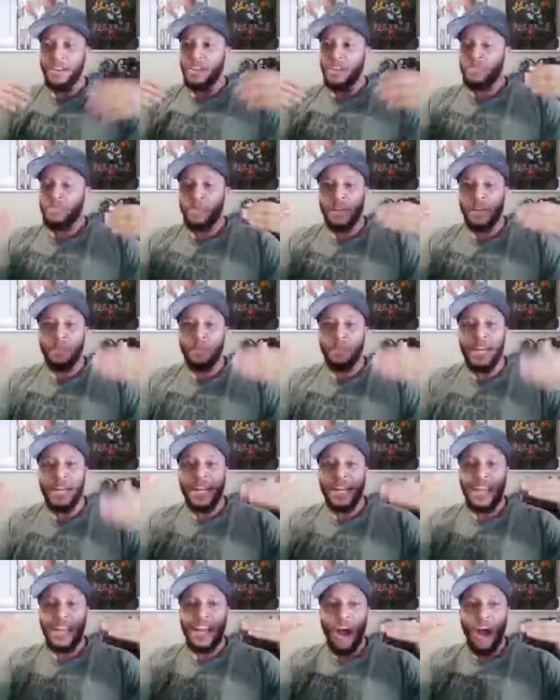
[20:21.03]
But
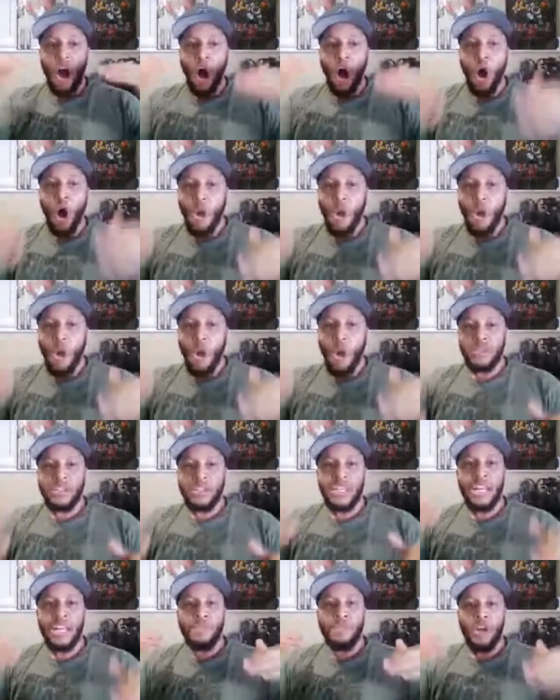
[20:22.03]
all those
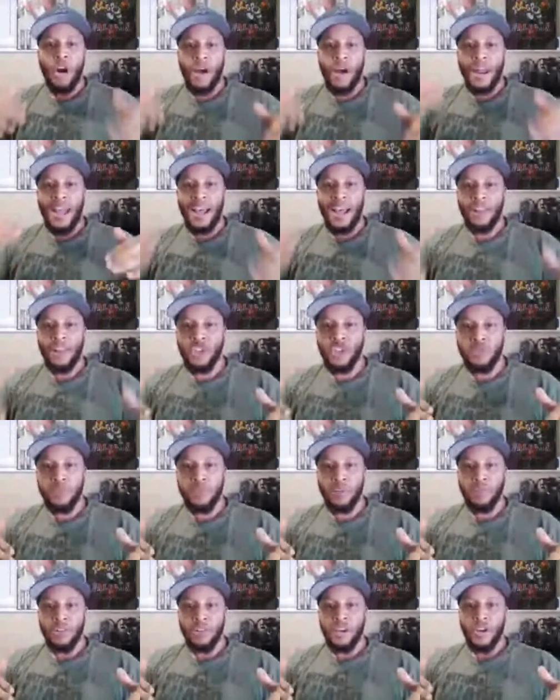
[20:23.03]
teams are
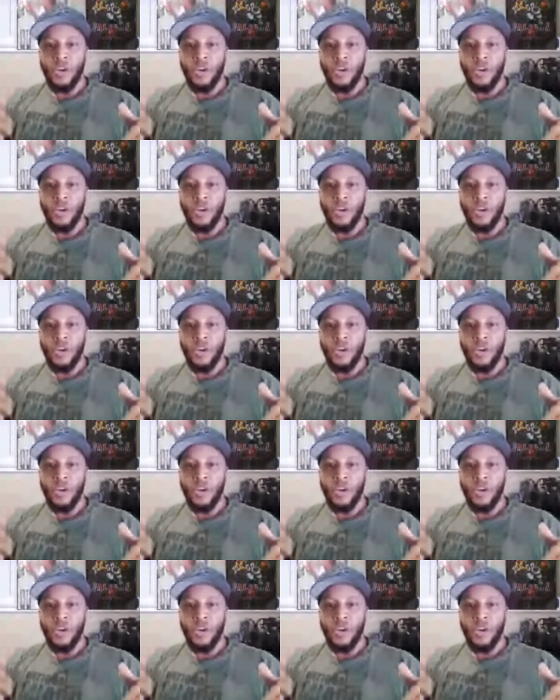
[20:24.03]
eligible.